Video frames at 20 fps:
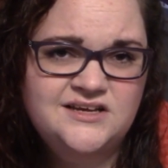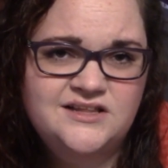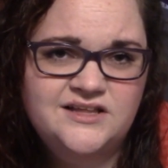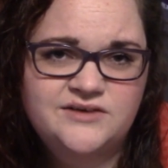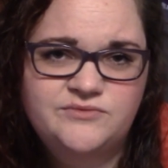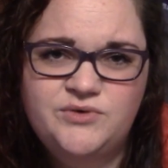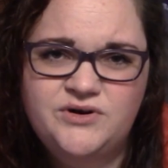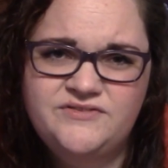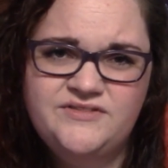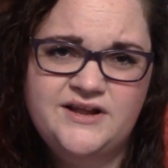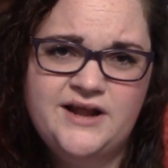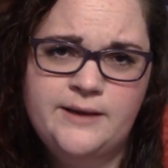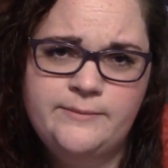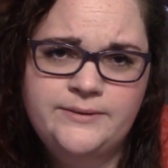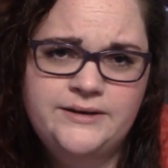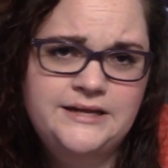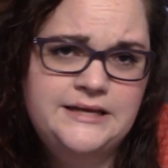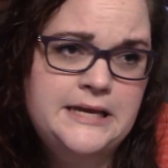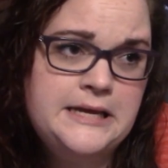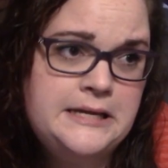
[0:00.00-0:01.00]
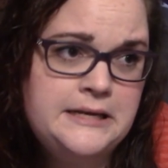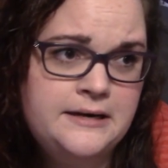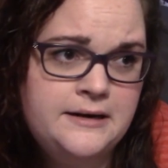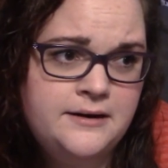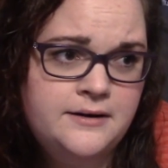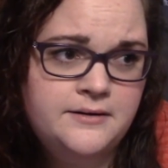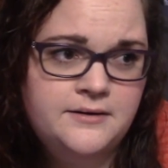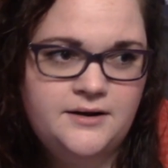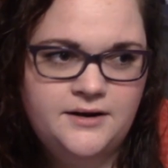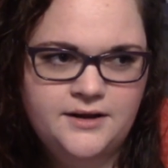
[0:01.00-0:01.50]
Like, what if that happened again?
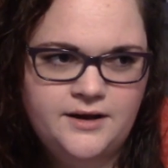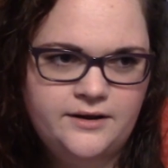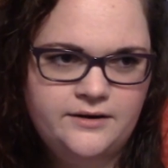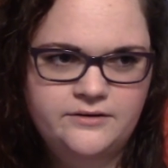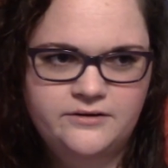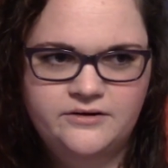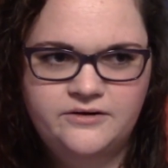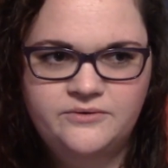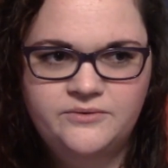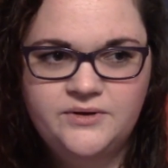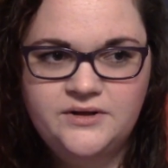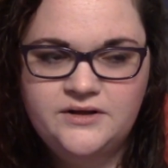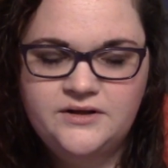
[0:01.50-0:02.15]
And I'm like, I don't know.